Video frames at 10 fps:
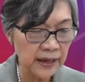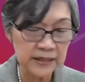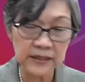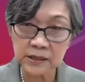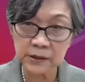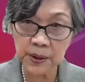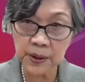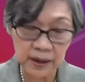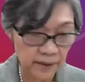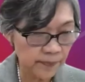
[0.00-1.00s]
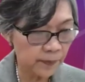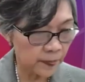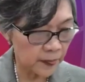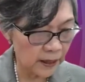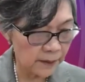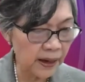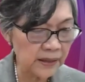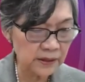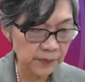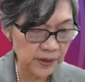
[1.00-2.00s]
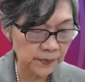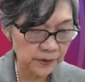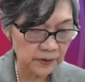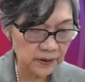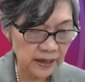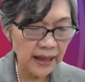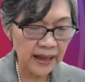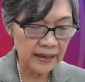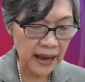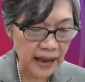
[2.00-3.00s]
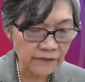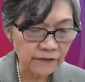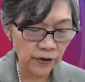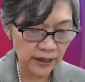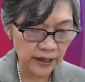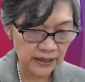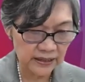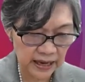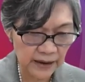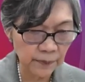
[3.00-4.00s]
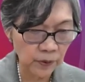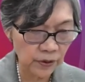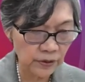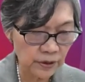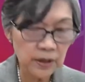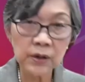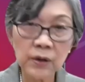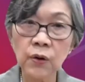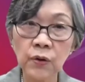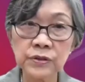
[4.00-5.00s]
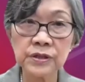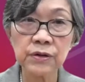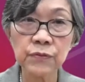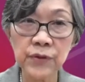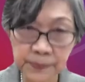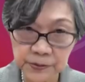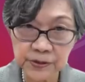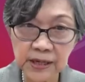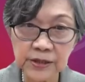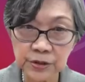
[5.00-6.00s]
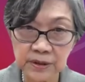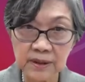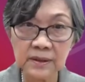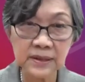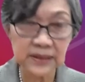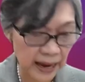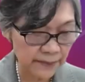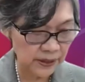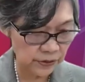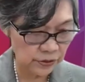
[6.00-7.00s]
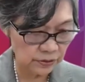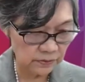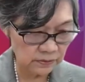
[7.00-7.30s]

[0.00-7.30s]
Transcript: and despair among the people and havoc at the airport caused reputational damage